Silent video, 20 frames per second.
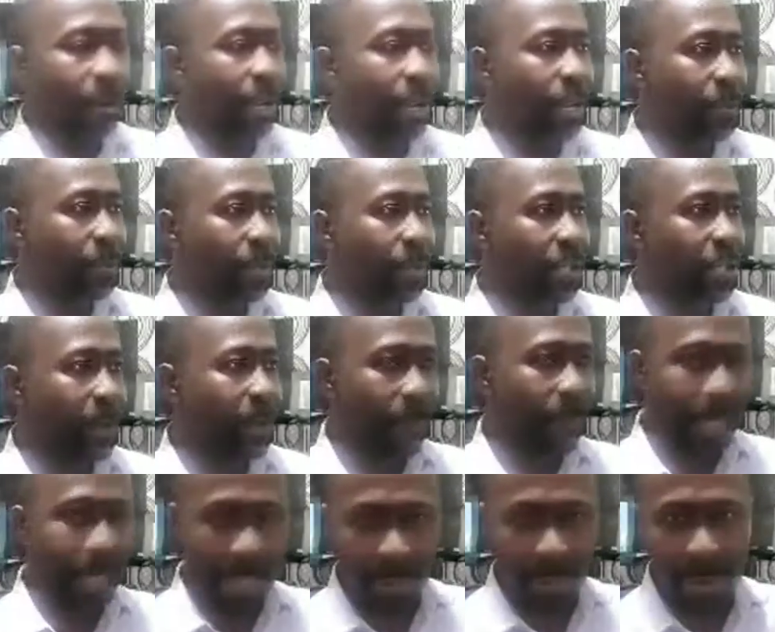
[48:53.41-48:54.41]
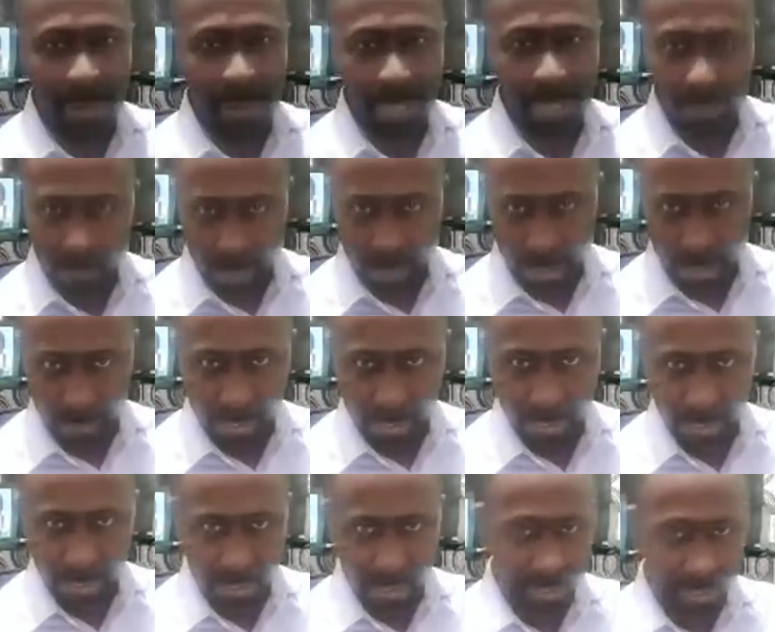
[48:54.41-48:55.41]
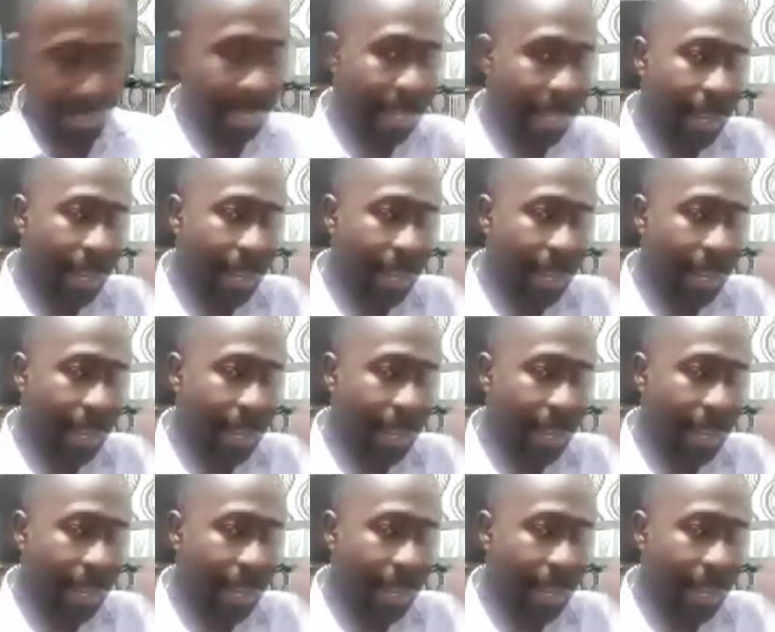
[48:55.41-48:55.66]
in which they went about this bridge business.